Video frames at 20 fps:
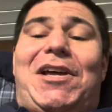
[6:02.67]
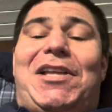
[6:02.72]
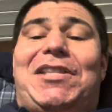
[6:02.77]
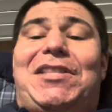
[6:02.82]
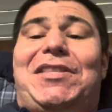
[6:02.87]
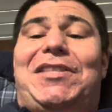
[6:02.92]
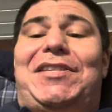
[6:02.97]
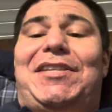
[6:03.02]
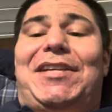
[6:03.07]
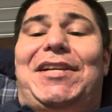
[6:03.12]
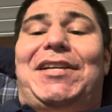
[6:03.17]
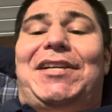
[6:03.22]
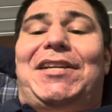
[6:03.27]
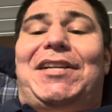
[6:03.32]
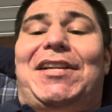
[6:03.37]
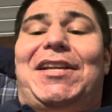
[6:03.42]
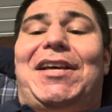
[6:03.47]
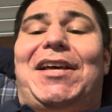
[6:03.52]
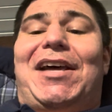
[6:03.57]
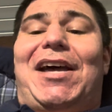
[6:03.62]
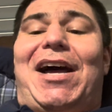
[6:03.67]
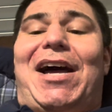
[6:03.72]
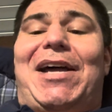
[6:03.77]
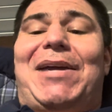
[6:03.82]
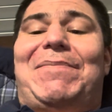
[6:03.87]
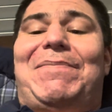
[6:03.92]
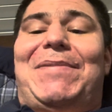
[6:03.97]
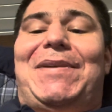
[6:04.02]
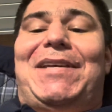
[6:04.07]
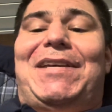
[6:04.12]
Then
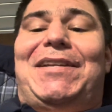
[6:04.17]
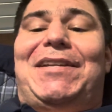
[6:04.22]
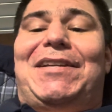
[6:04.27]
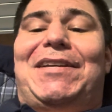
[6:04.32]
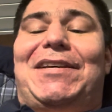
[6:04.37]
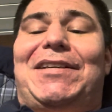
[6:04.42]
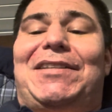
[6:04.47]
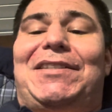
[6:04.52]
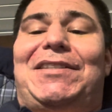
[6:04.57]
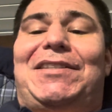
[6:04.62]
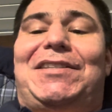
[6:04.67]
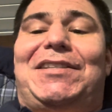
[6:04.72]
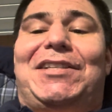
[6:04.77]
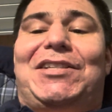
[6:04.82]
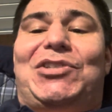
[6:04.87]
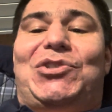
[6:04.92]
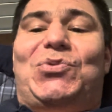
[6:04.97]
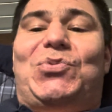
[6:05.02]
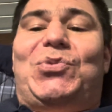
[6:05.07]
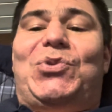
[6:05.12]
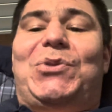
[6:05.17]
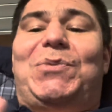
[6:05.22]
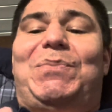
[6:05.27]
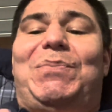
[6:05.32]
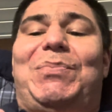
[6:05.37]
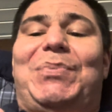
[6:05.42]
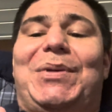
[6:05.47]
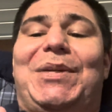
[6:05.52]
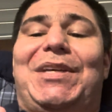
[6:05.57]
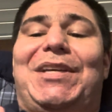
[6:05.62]
I mean, this
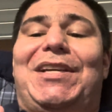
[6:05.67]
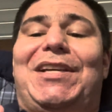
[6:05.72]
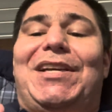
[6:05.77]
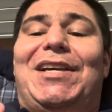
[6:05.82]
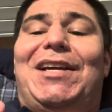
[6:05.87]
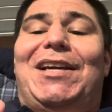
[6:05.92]
would be